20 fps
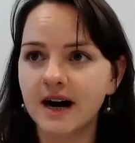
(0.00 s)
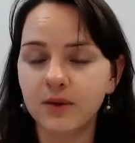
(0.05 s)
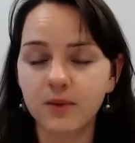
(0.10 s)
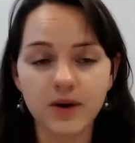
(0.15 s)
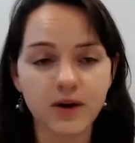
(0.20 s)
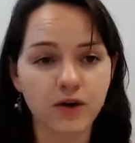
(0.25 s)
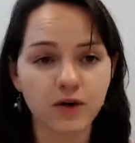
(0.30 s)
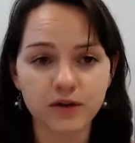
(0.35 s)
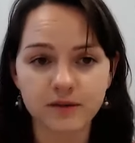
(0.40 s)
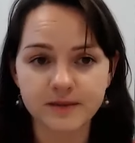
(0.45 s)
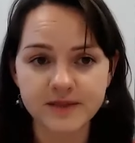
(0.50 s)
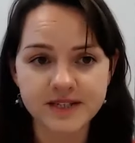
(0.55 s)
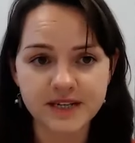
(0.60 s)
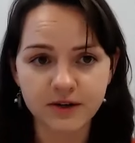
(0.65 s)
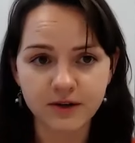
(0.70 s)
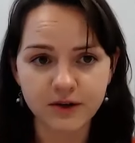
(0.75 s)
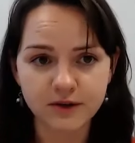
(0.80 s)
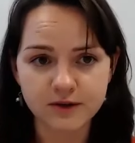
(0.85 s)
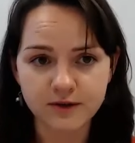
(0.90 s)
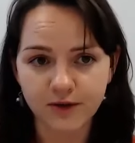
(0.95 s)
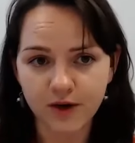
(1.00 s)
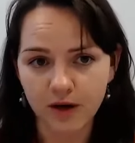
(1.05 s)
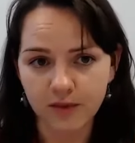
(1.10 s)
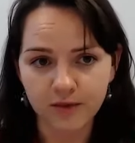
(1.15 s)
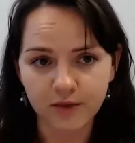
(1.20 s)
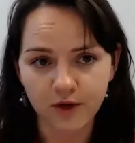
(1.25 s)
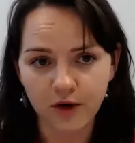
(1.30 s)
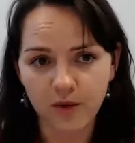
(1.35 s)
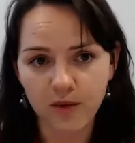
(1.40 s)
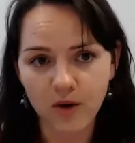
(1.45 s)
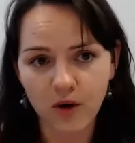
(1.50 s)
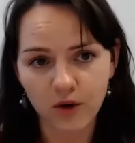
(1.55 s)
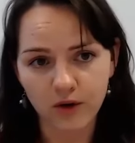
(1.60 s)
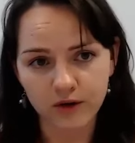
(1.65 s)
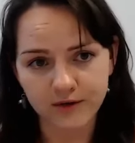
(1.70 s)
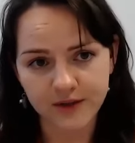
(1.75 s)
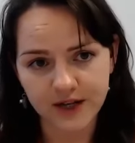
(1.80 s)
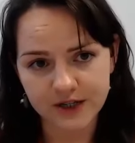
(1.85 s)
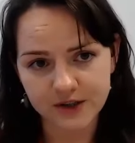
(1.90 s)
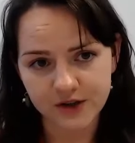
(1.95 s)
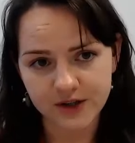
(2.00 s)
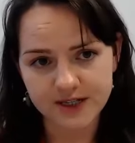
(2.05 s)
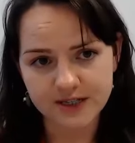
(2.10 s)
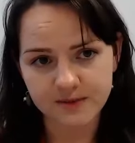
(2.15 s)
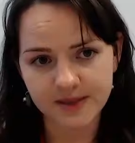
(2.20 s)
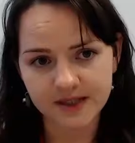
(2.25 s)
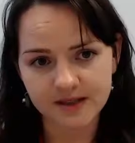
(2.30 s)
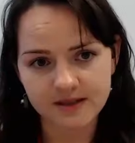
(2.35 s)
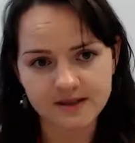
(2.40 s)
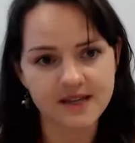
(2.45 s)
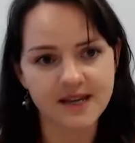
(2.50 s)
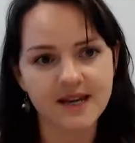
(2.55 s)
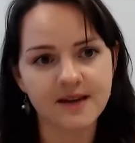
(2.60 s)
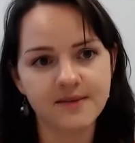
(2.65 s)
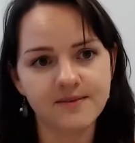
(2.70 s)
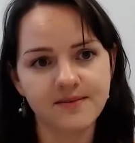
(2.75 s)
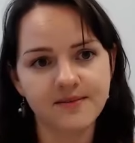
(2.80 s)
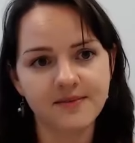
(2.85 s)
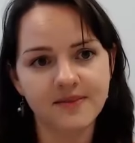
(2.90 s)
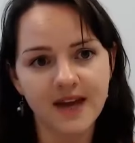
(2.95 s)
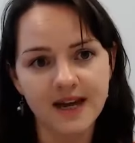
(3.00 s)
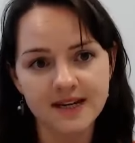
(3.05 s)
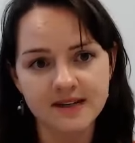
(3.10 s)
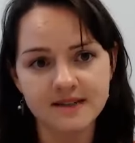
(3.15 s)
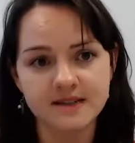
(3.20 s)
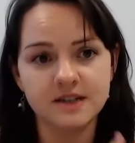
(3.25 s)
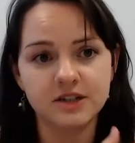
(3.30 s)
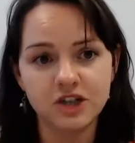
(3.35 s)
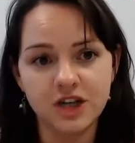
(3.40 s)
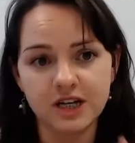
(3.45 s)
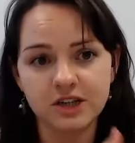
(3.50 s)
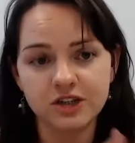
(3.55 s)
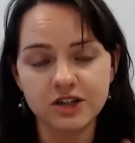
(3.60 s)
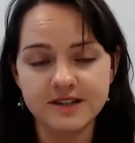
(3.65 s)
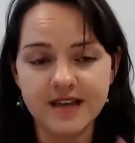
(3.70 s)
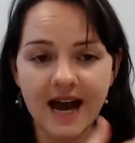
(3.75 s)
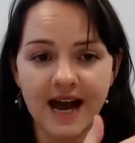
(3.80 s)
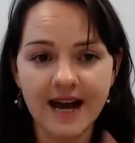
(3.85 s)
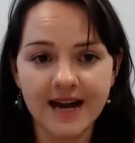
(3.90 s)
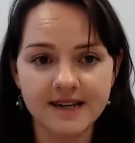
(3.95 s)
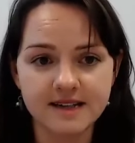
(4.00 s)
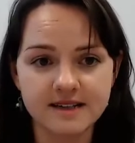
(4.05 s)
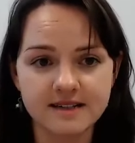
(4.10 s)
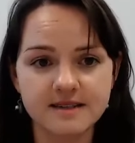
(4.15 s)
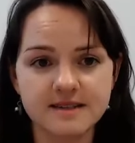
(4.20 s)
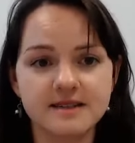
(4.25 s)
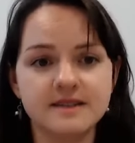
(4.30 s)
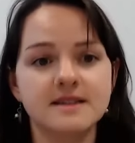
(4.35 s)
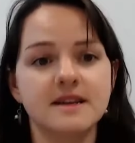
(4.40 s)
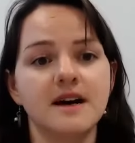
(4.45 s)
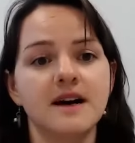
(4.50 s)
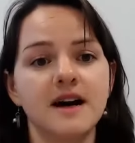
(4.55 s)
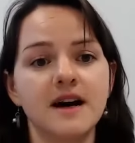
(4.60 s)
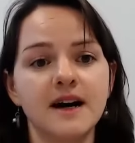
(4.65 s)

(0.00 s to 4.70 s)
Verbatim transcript: where all the materials have come from, all of that traceability. Then as it changes hands,